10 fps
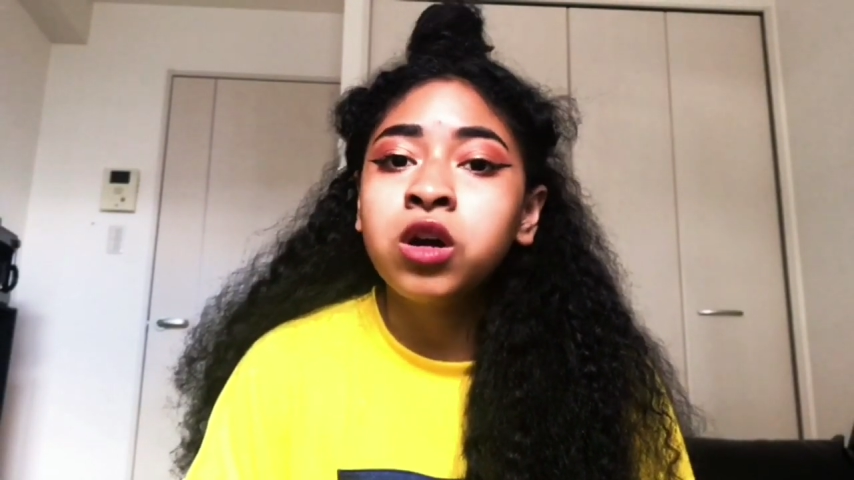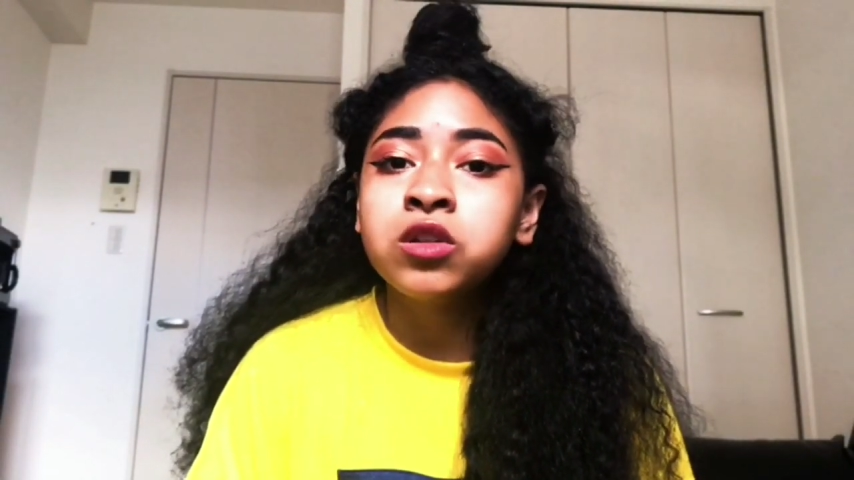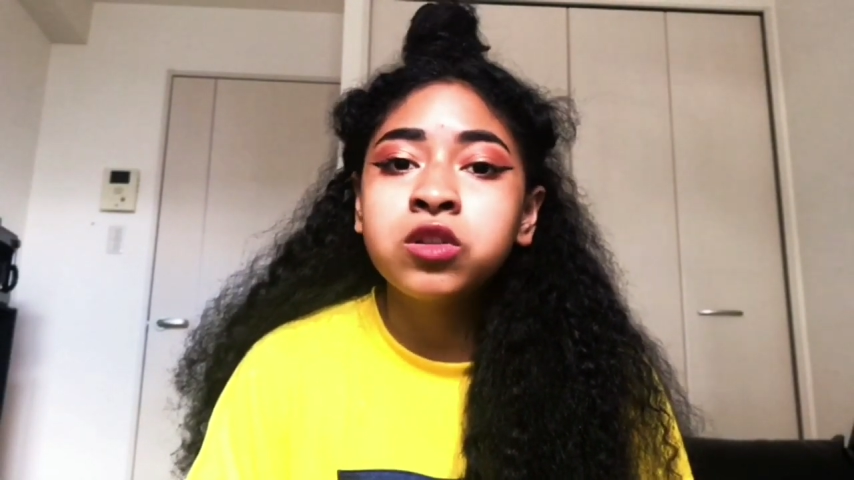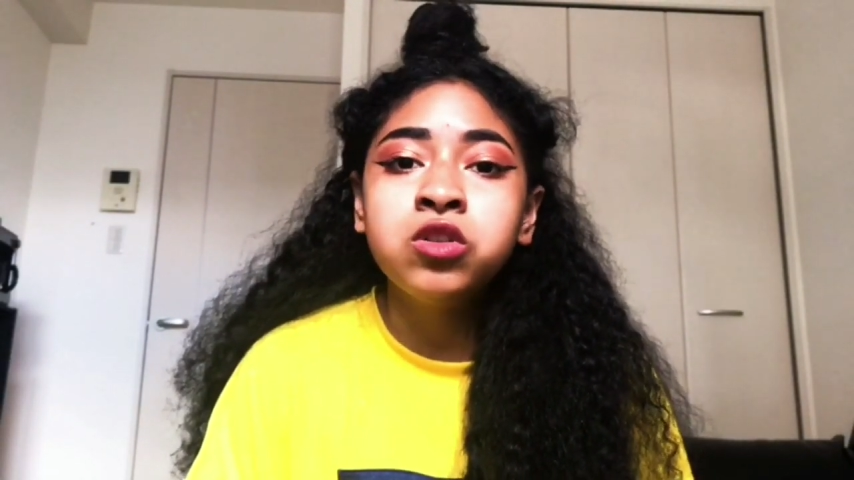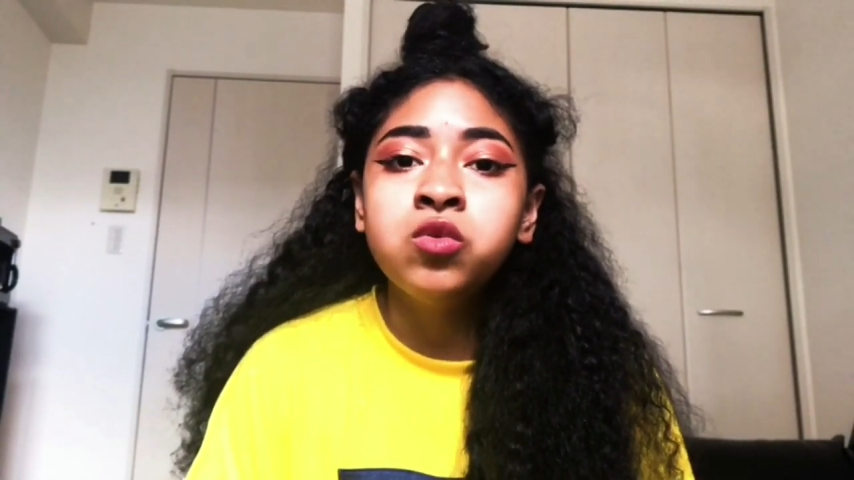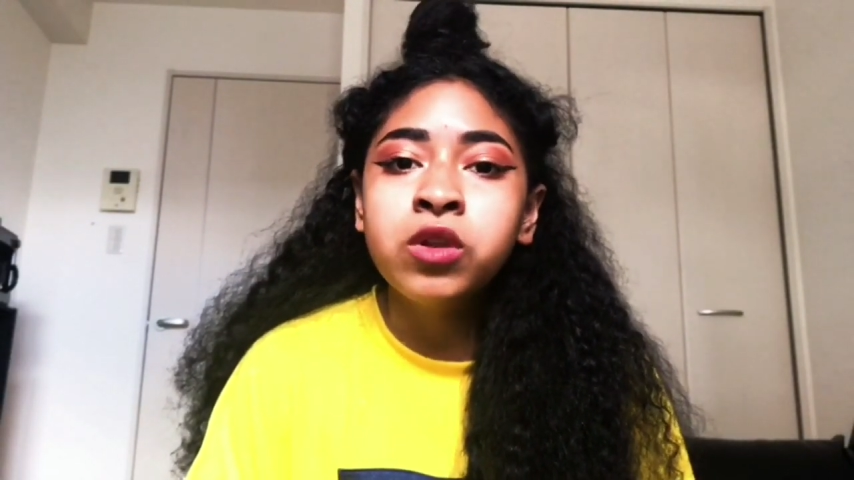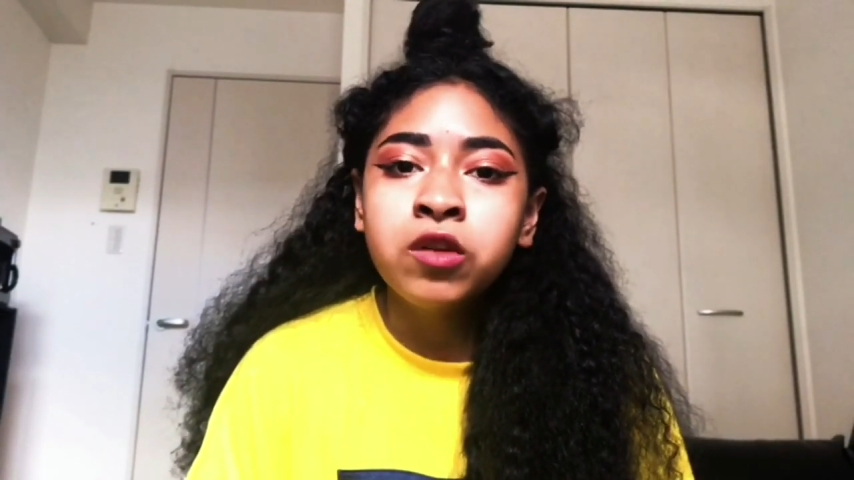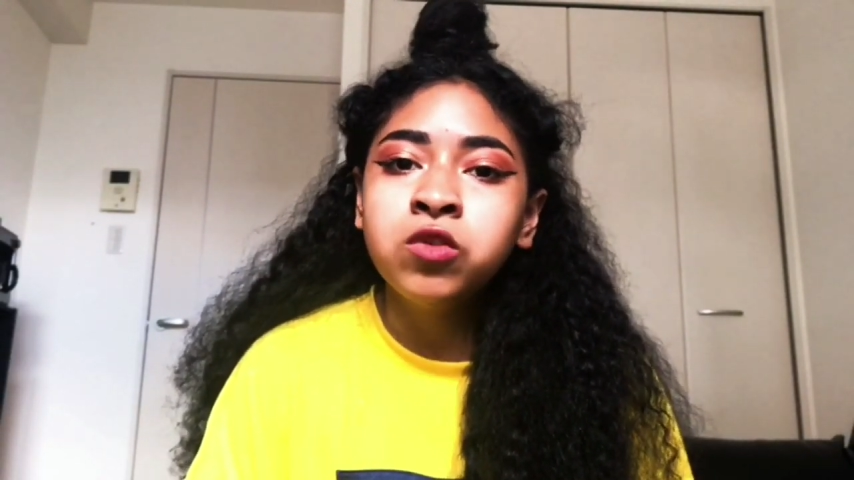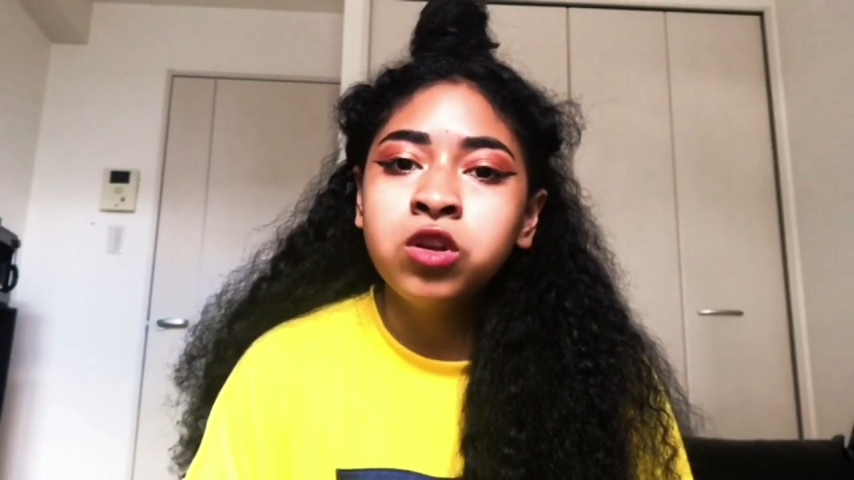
Honestly, you never